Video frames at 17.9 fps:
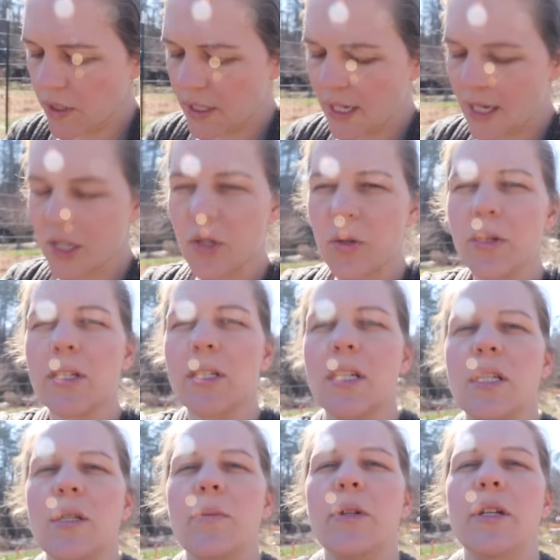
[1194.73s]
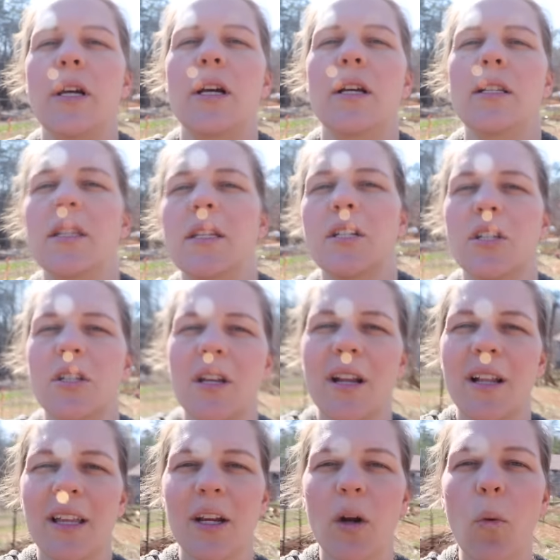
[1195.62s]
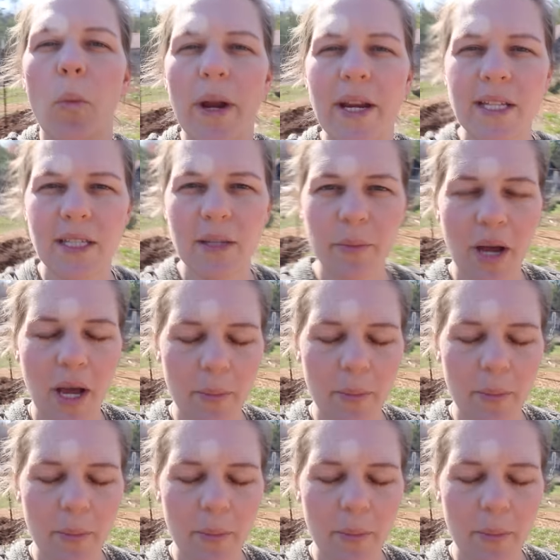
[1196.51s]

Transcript: reason I do this is because it just kind of like wakes them